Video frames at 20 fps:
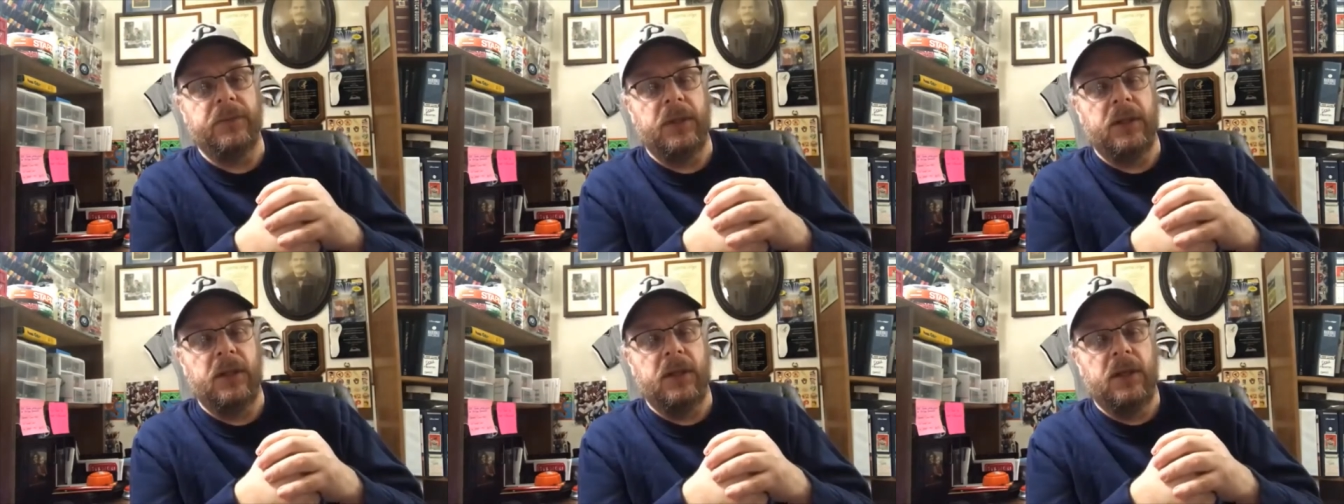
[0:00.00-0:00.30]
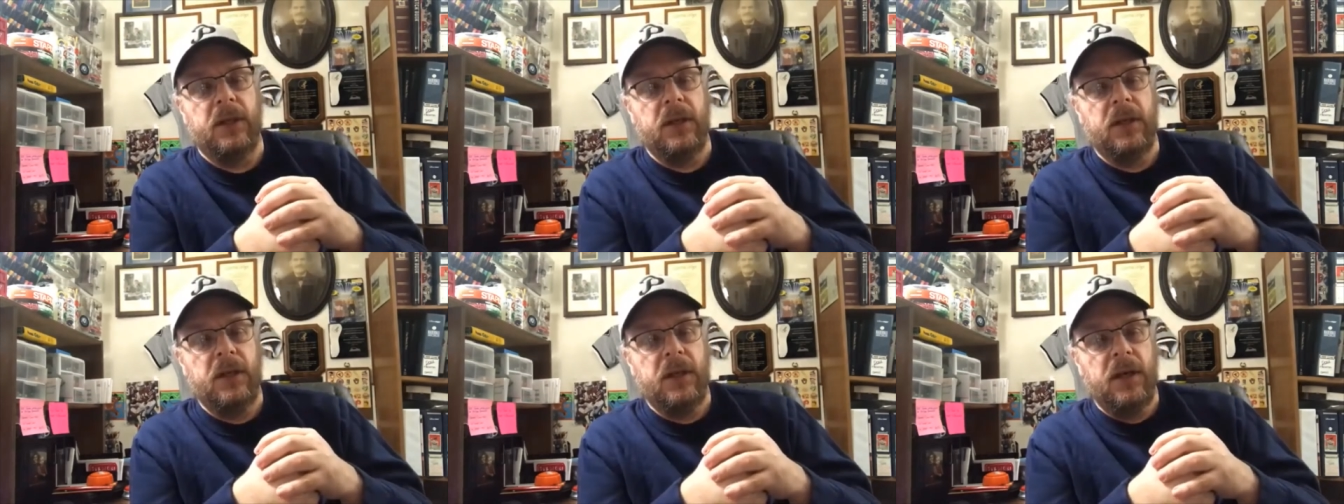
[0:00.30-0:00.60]

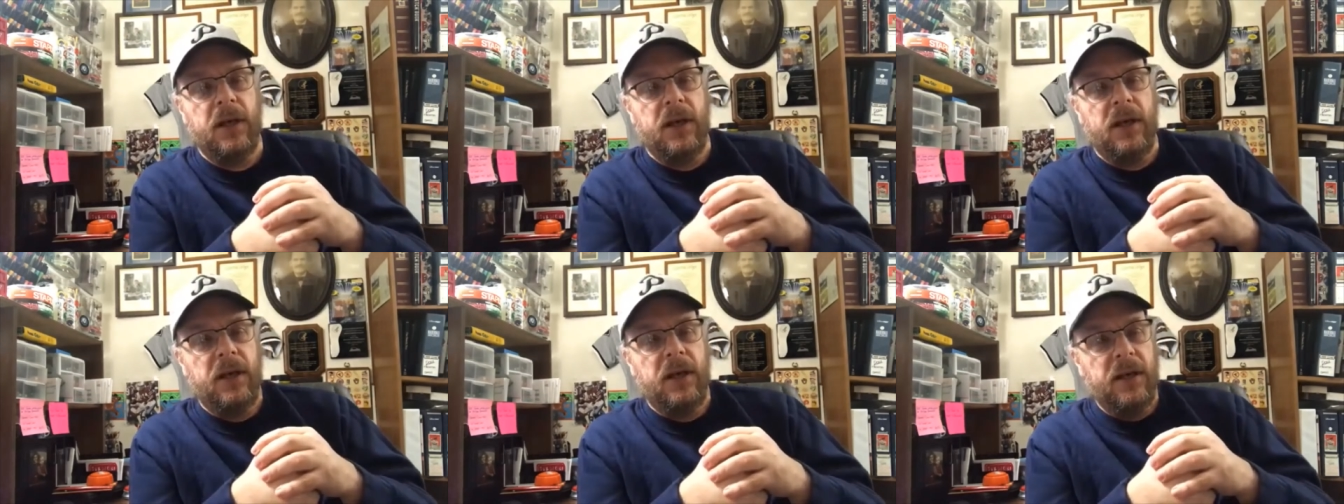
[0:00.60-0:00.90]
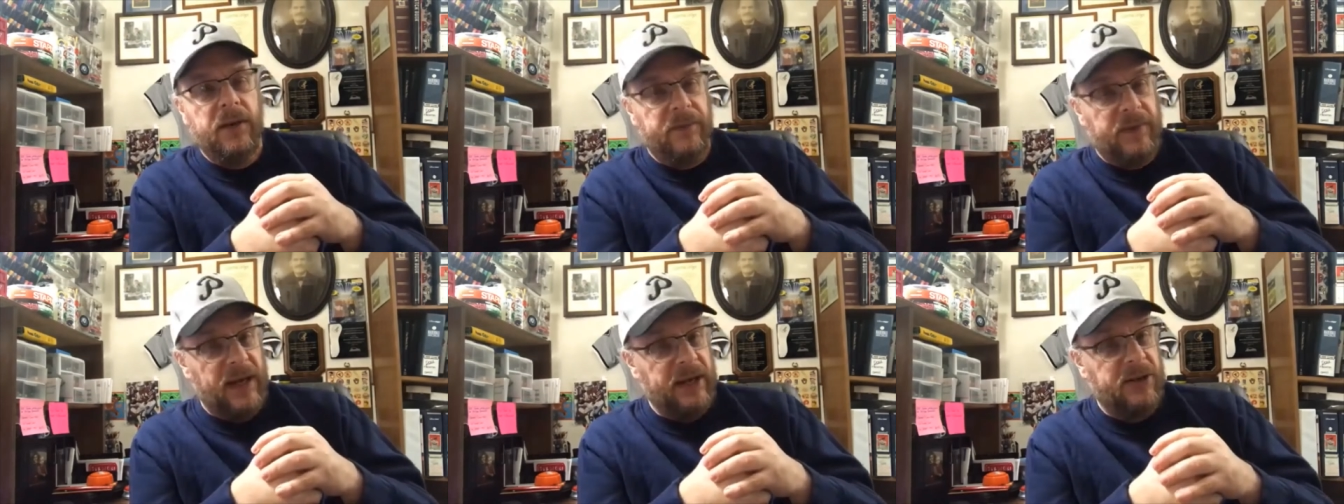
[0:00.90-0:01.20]

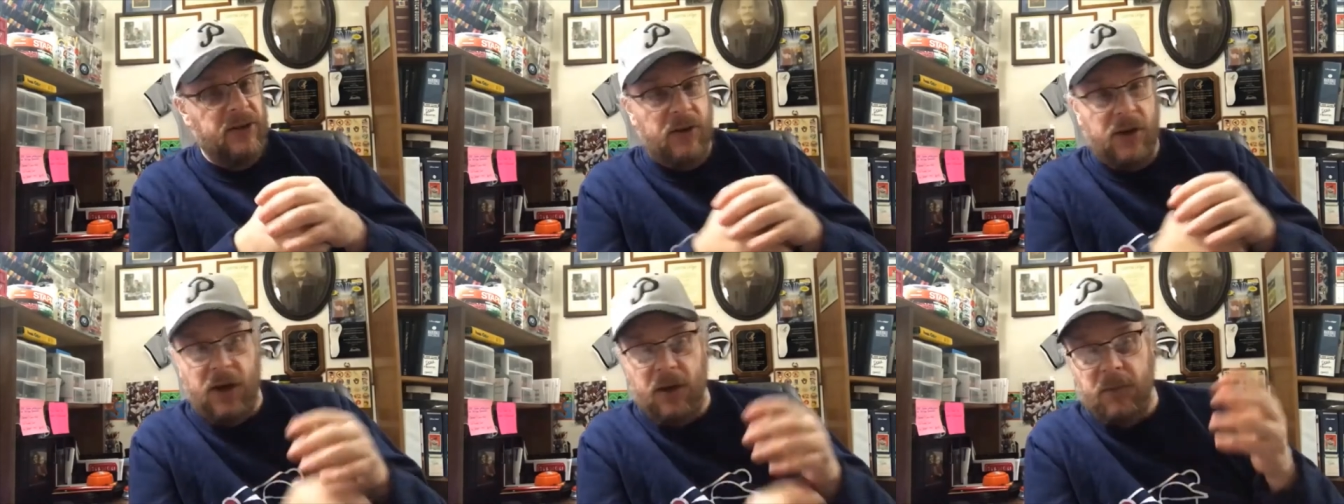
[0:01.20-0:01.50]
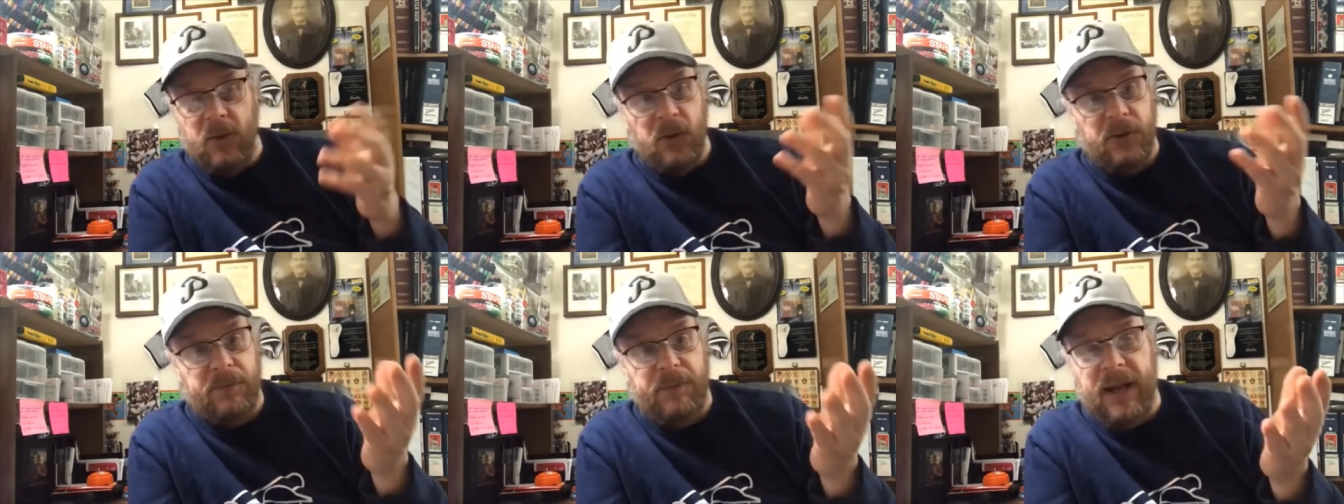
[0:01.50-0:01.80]
In fact, you're
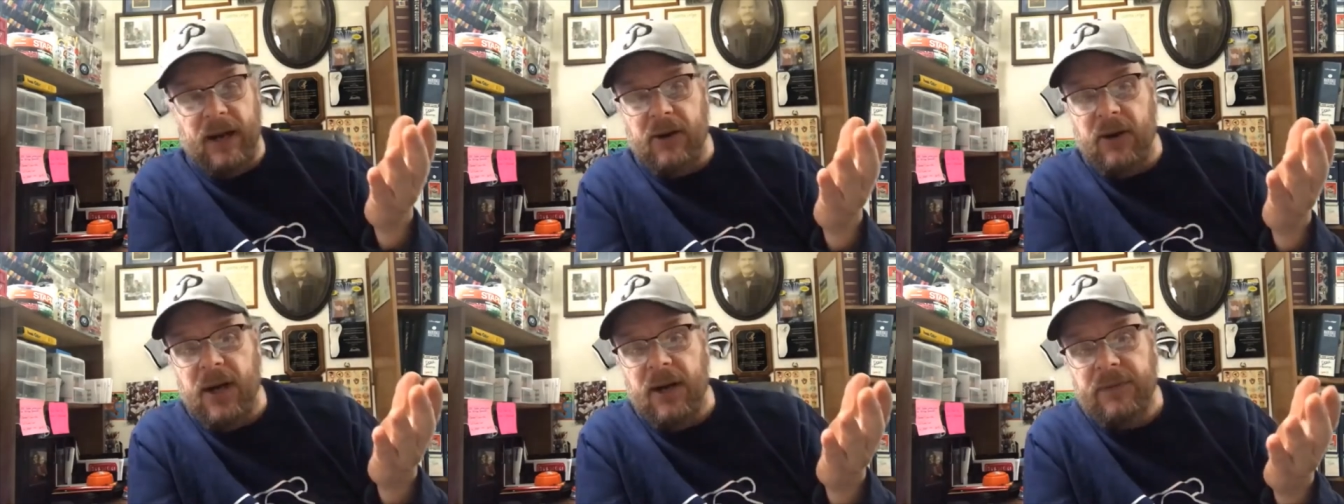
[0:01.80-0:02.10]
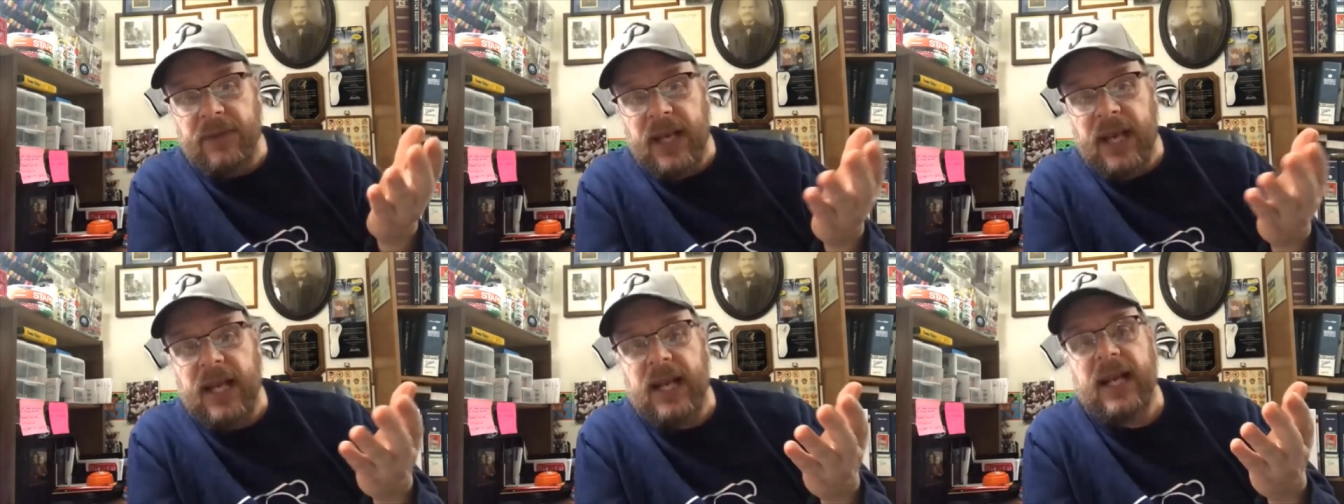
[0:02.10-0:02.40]
almost better off
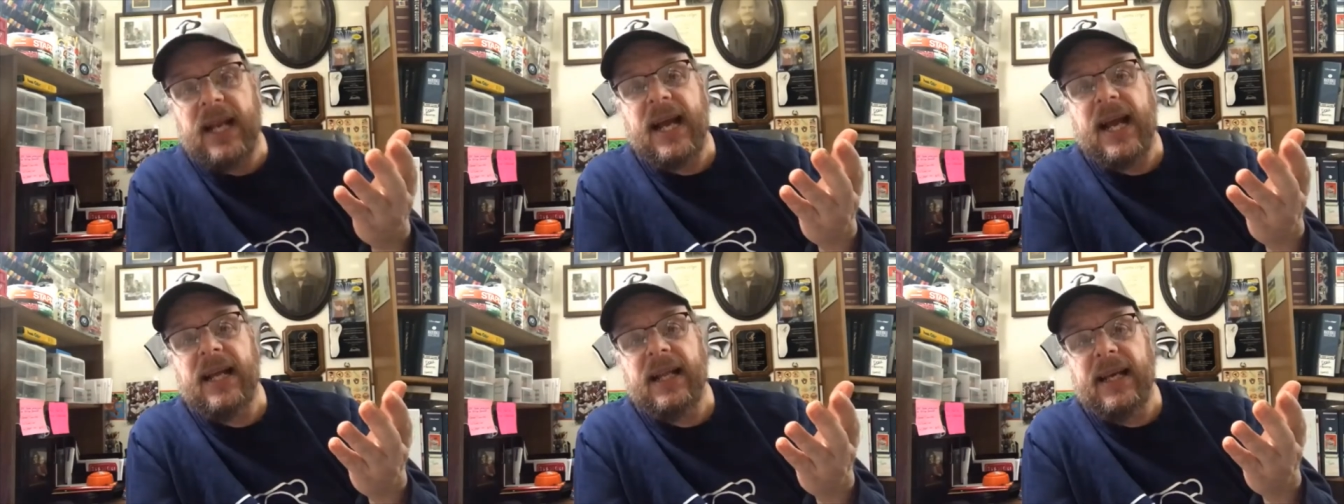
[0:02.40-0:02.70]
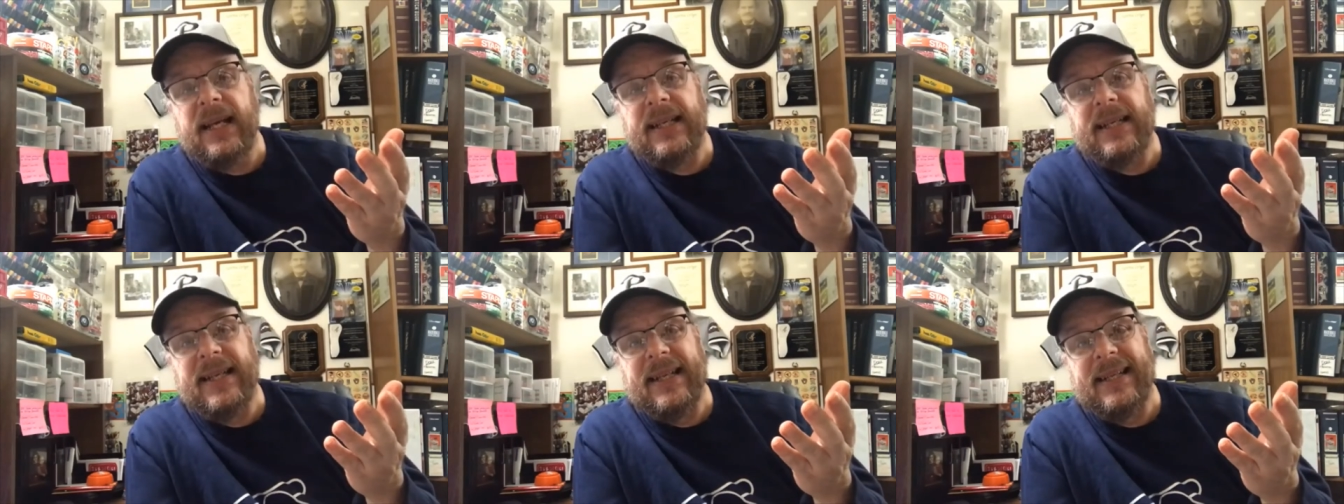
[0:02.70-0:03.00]
taking a guy
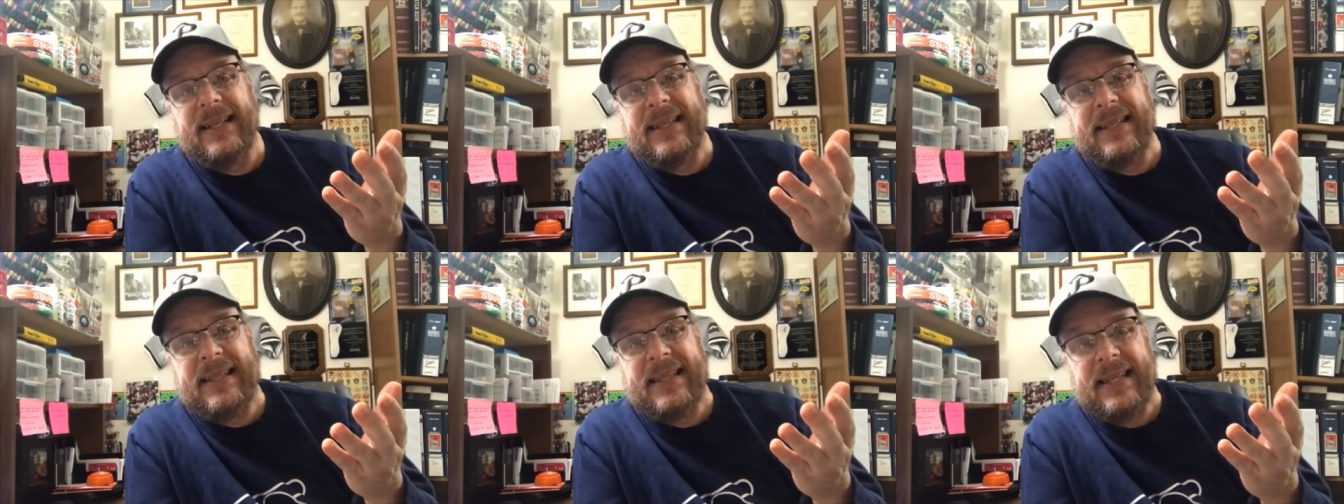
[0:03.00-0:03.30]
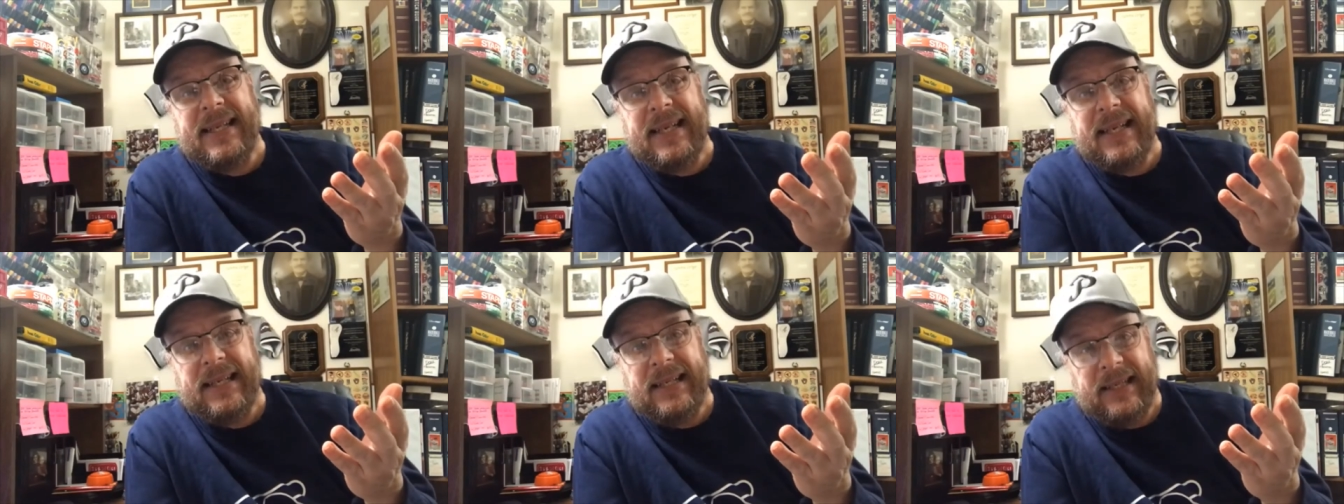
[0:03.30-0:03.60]
like Dylan
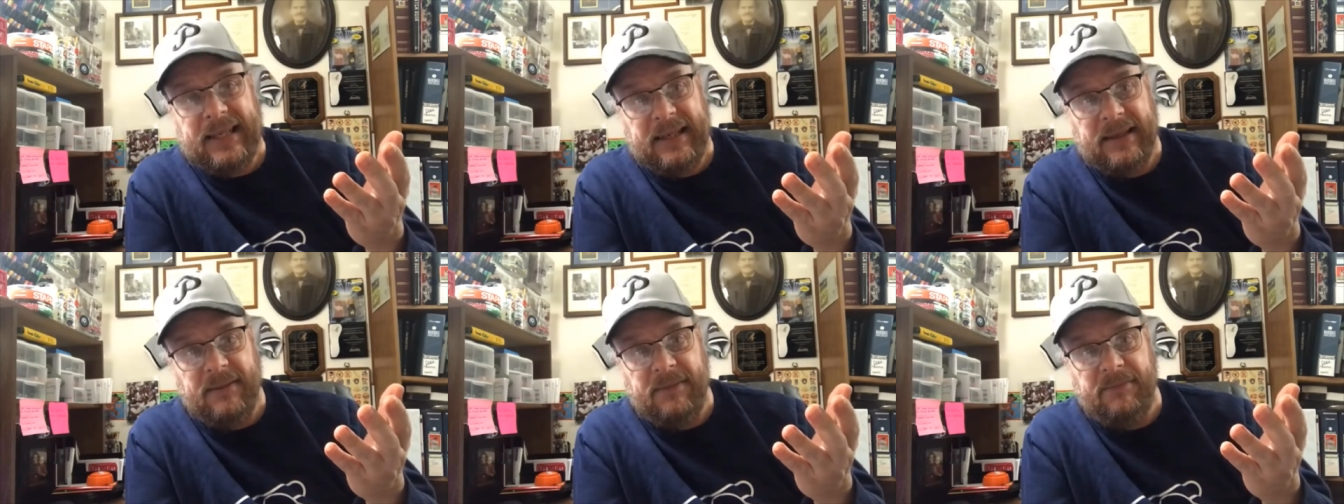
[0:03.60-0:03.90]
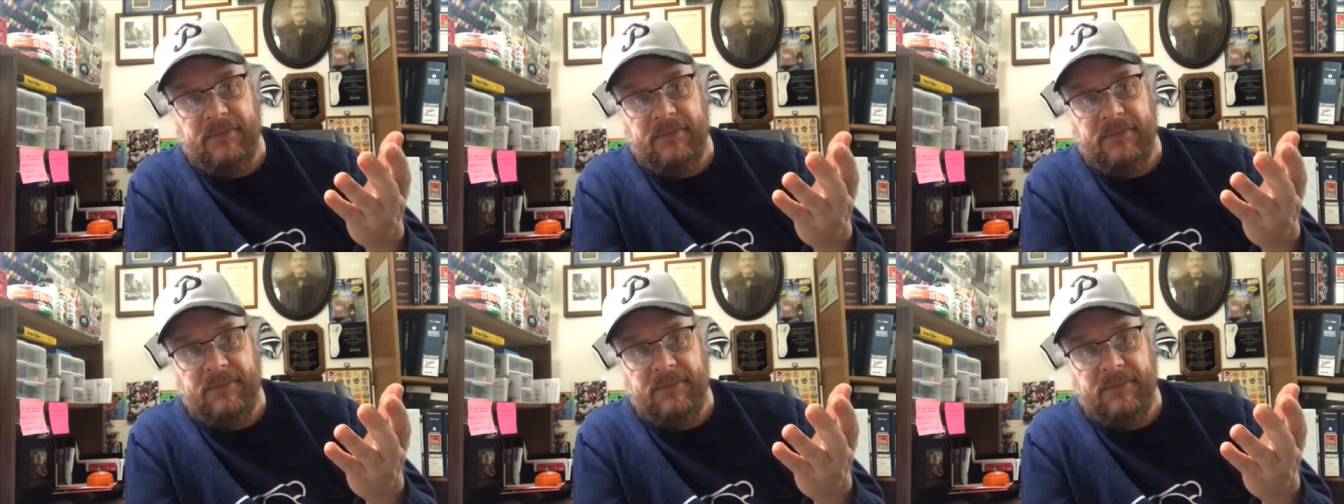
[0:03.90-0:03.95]
Cease